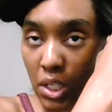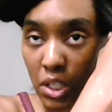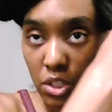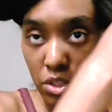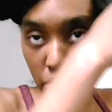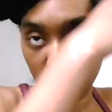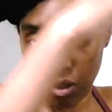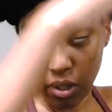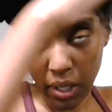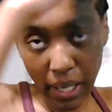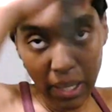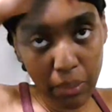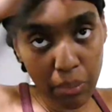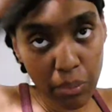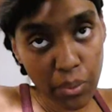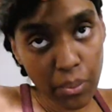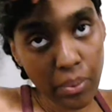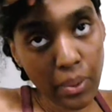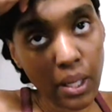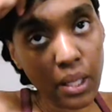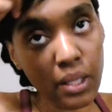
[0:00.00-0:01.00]
So I
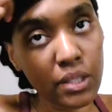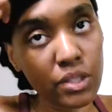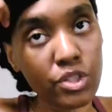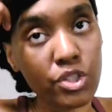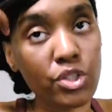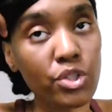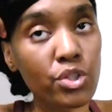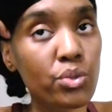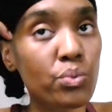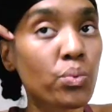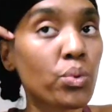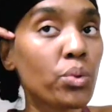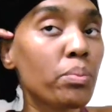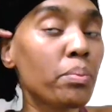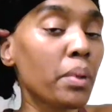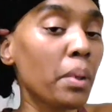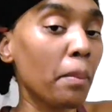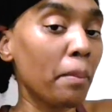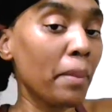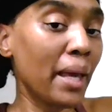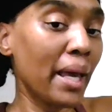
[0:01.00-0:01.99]
will probably just swoop
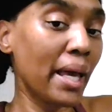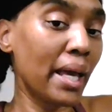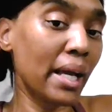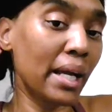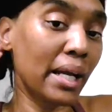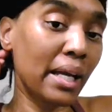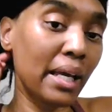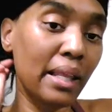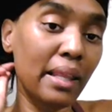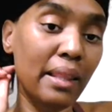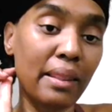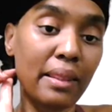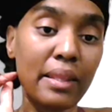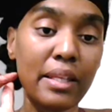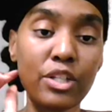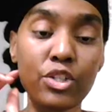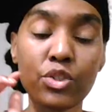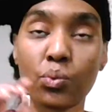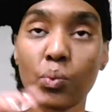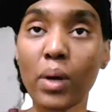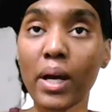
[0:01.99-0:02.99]
it back
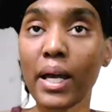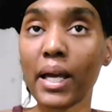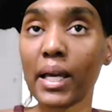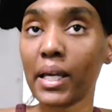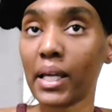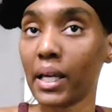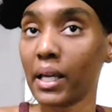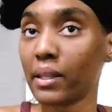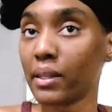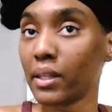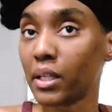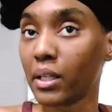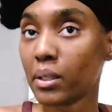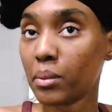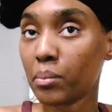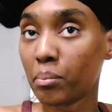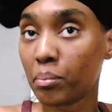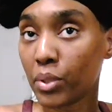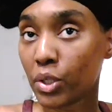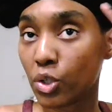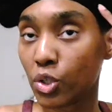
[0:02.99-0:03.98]
this way and
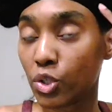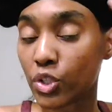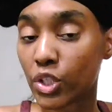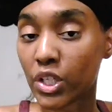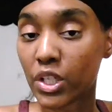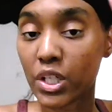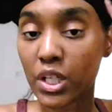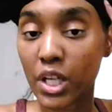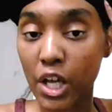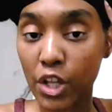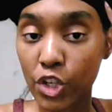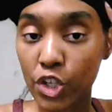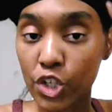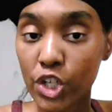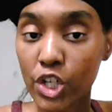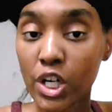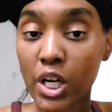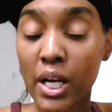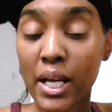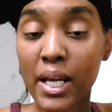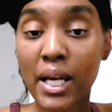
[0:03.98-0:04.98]
then build
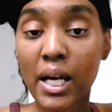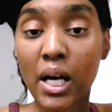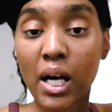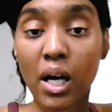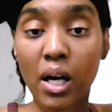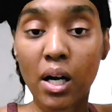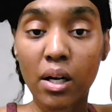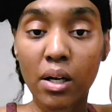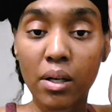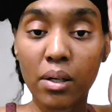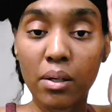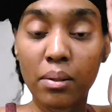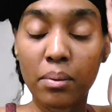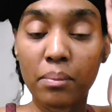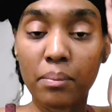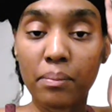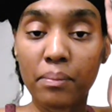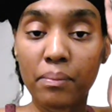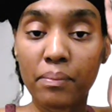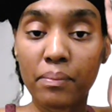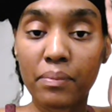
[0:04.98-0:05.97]
another
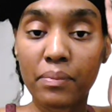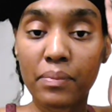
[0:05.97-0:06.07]
um,